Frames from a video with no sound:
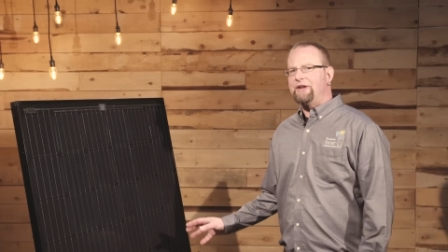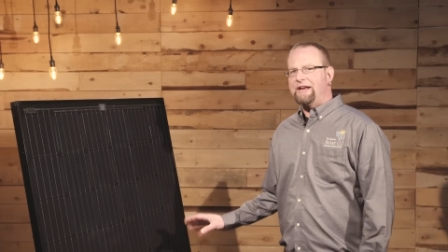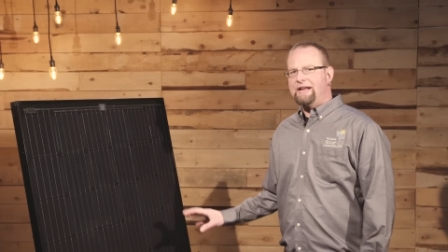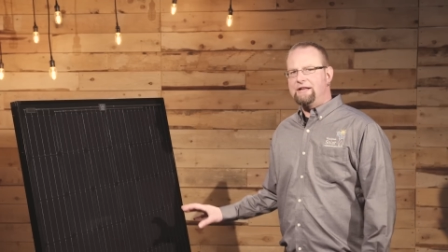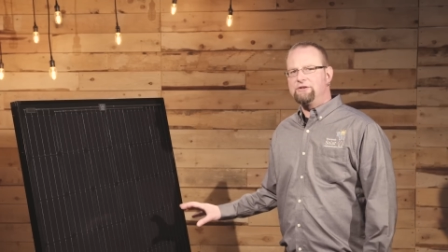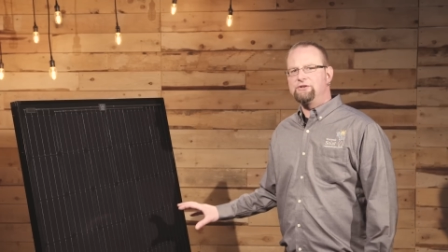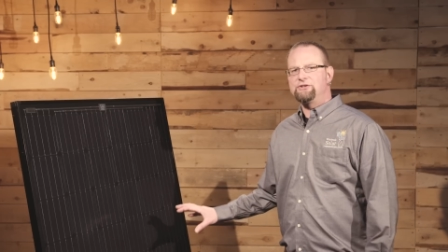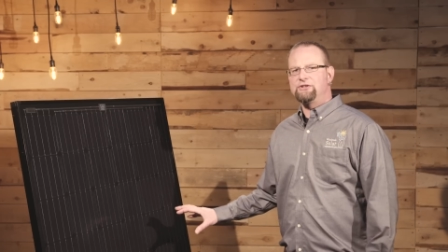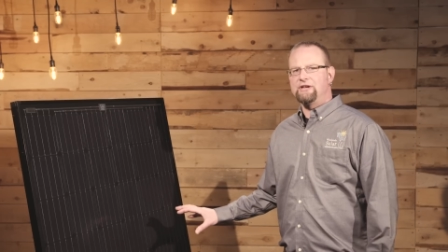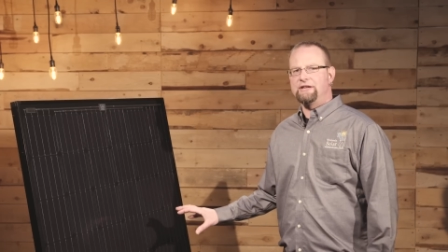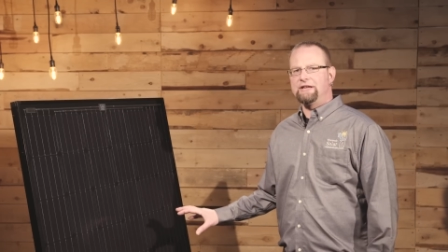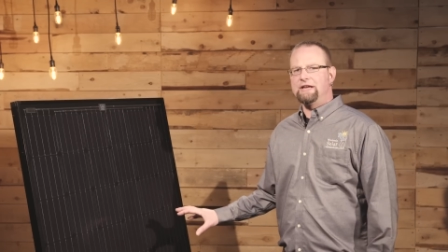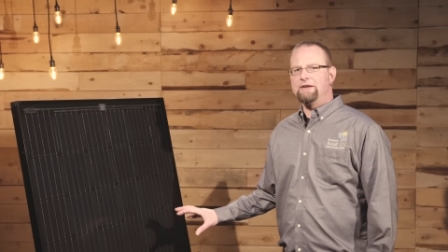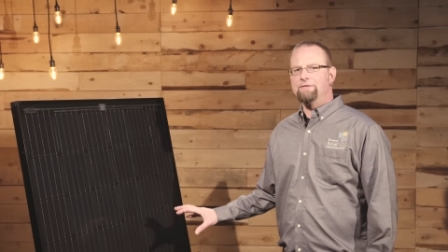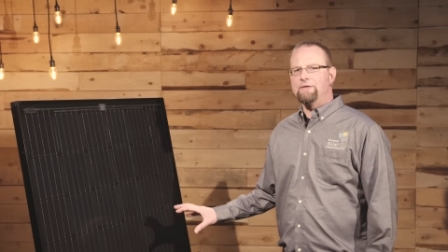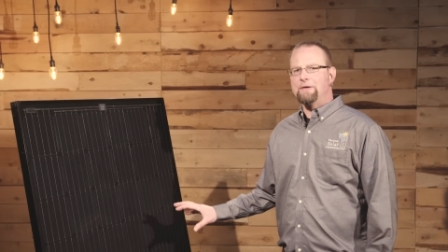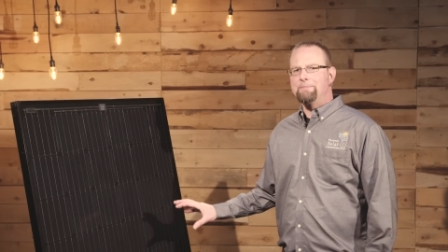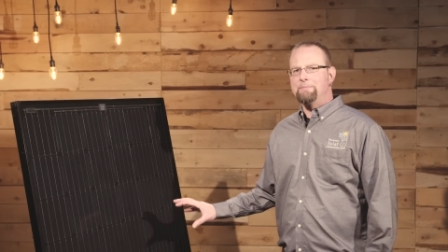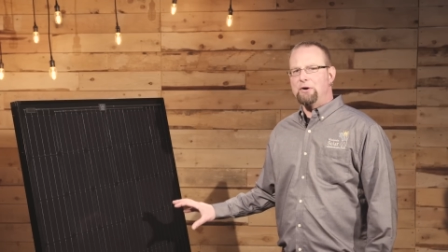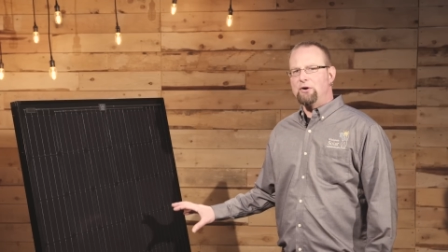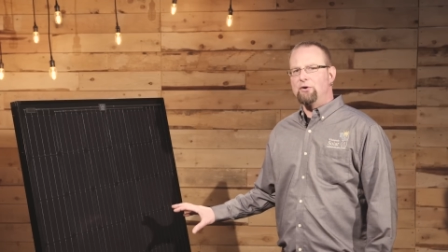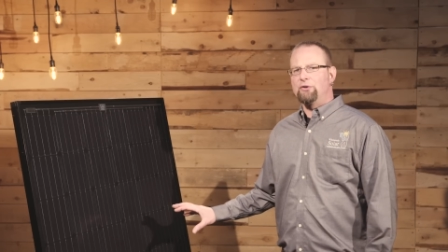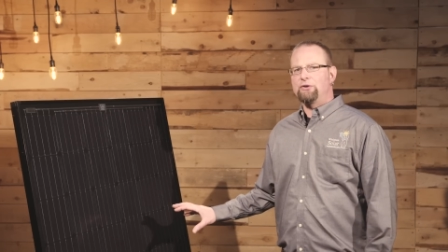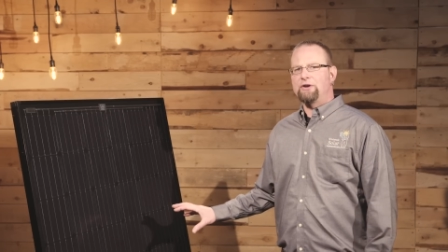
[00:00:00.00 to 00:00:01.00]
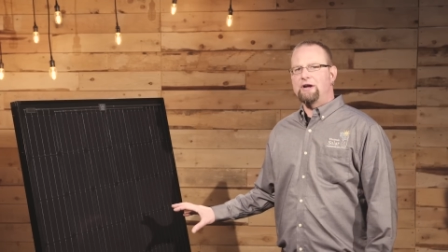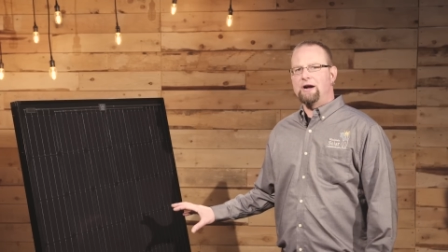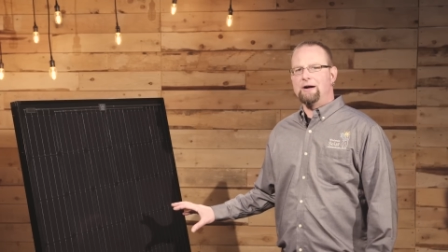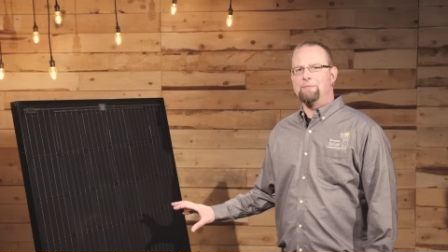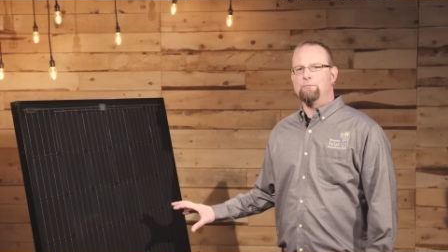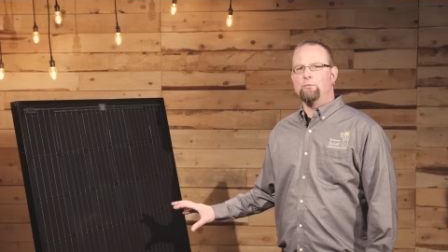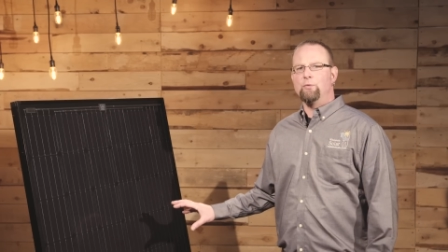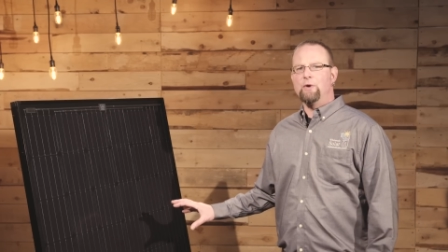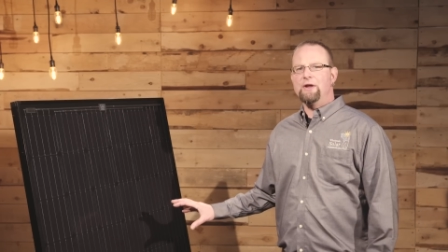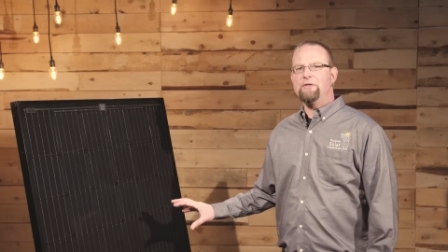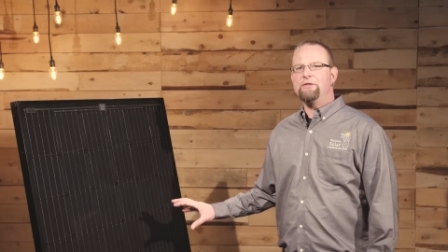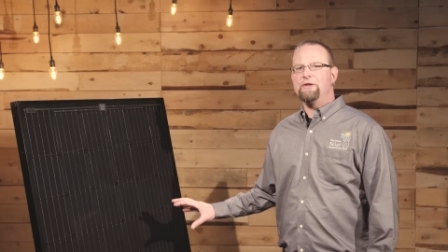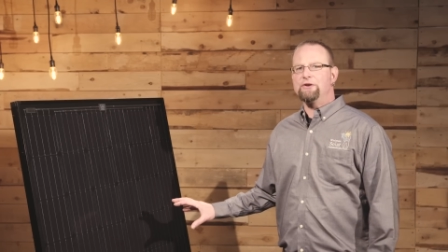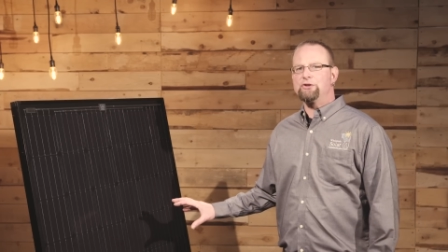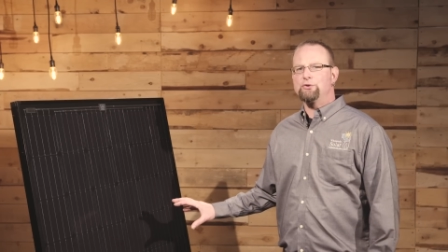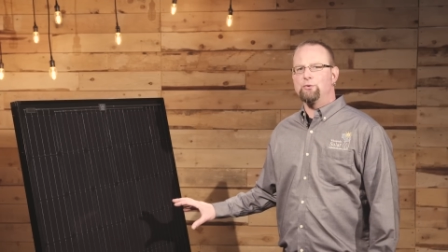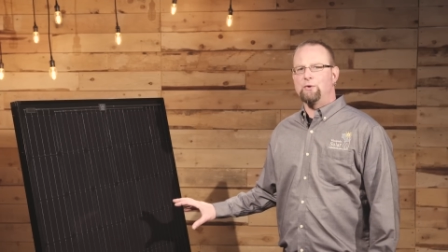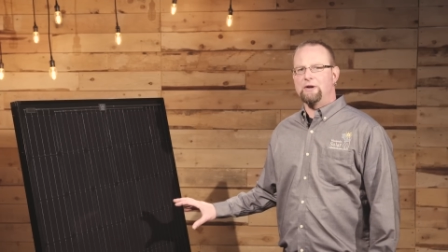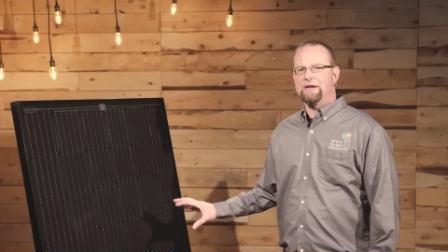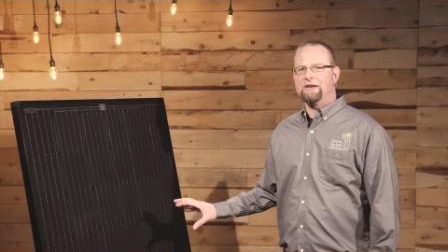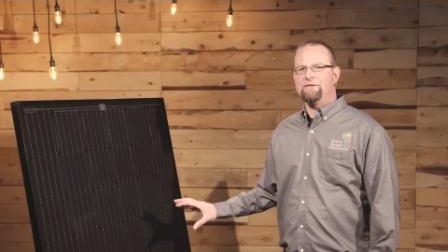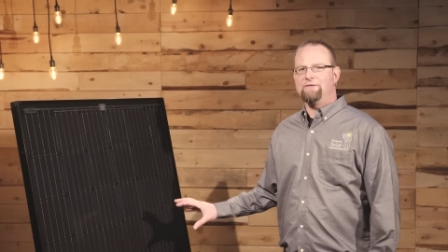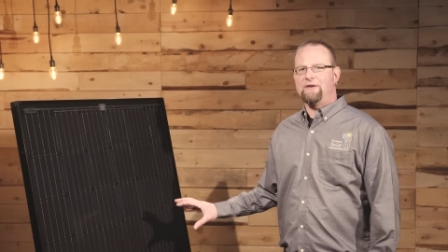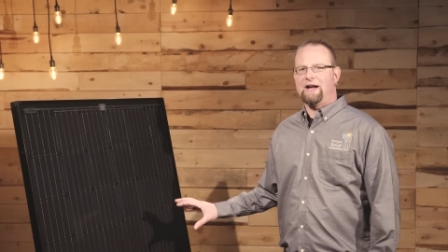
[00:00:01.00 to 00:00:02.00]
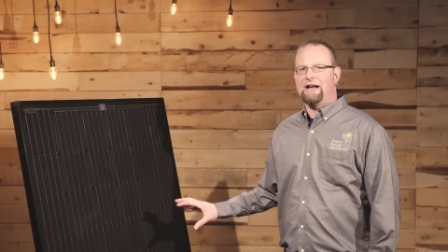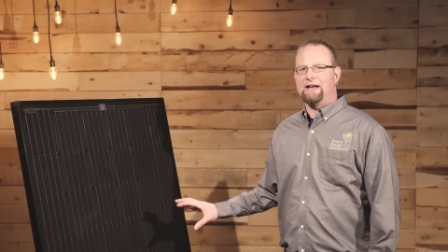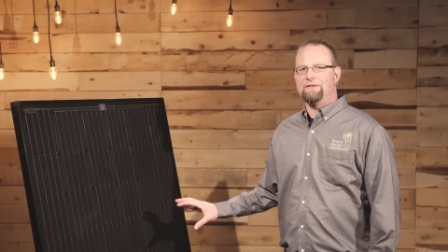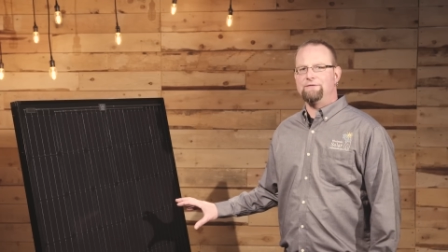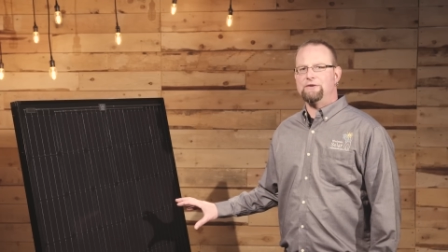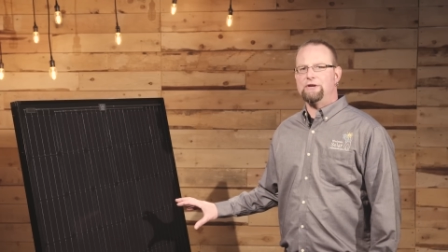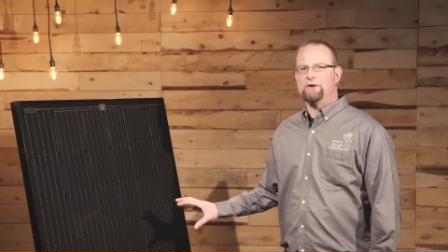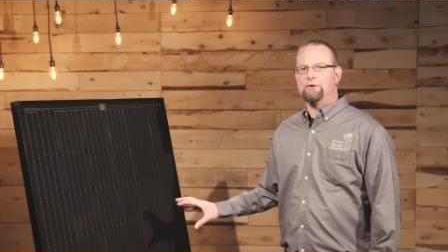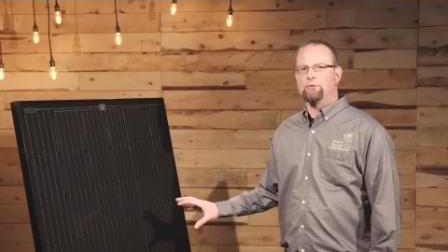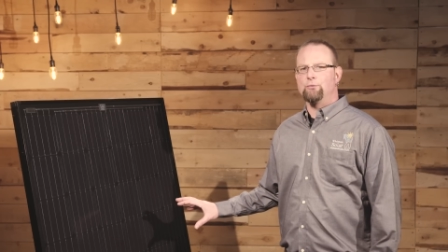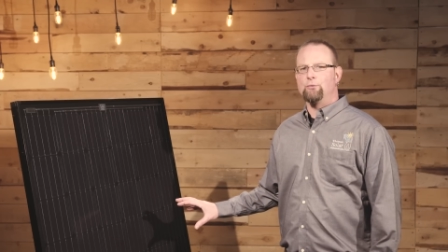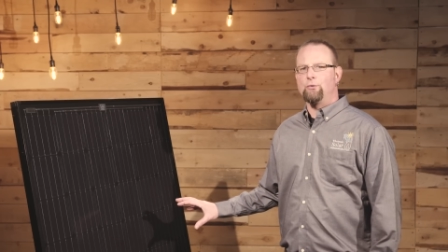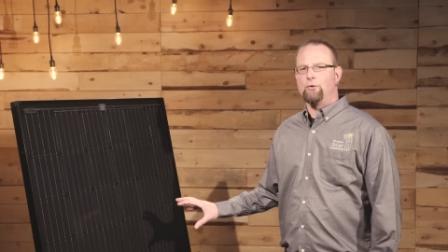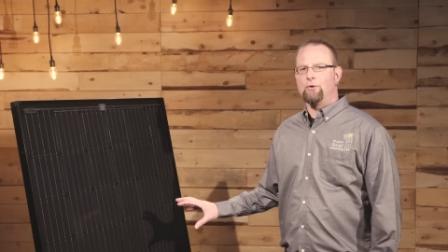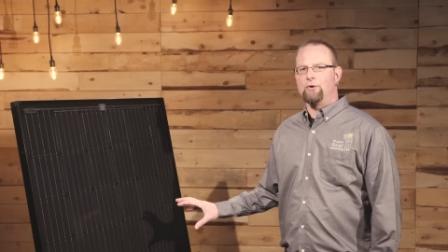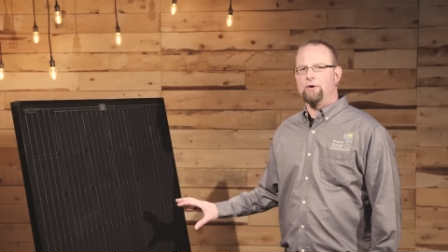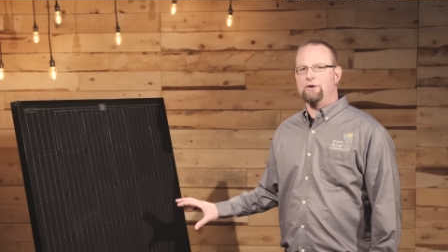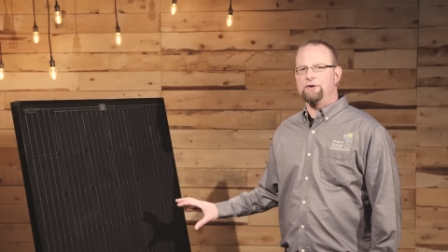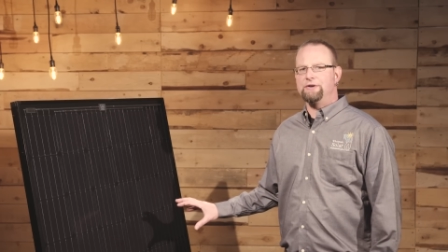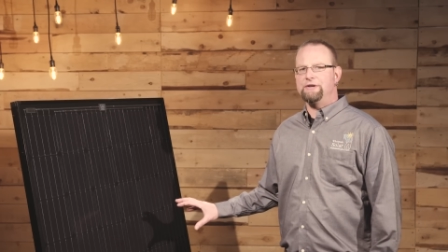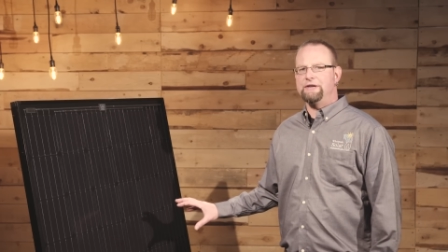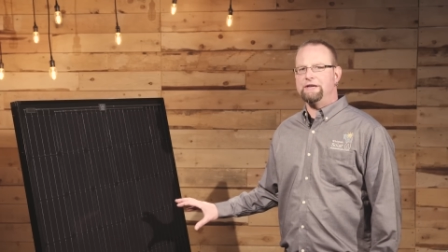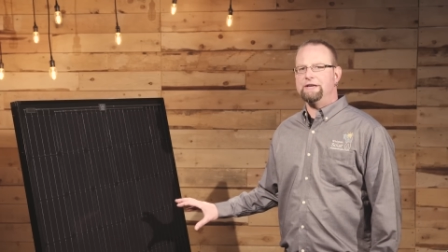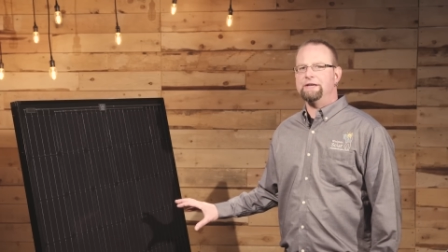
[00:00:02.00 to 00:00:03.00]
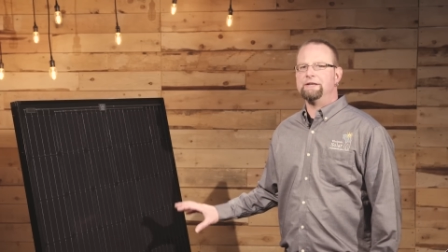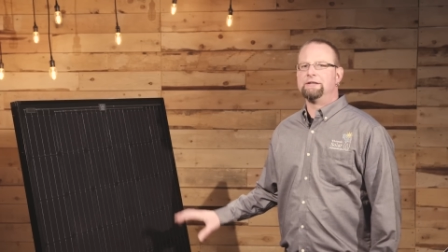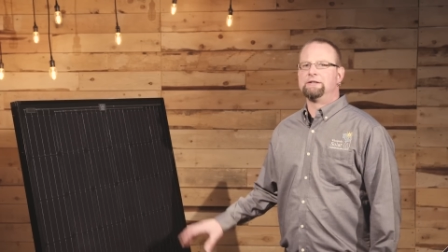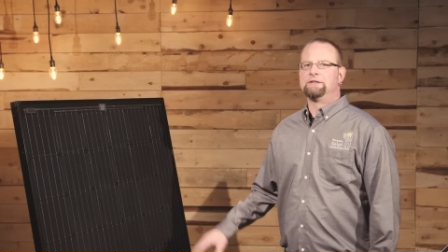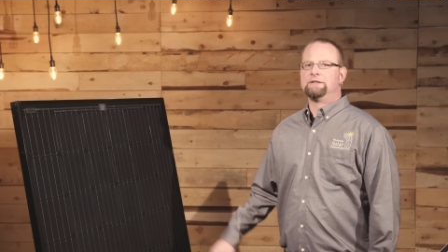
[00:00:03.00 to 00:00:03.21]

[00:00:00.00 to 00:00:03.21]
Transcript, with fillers: and Suniva both come with a twenty-five year warranty.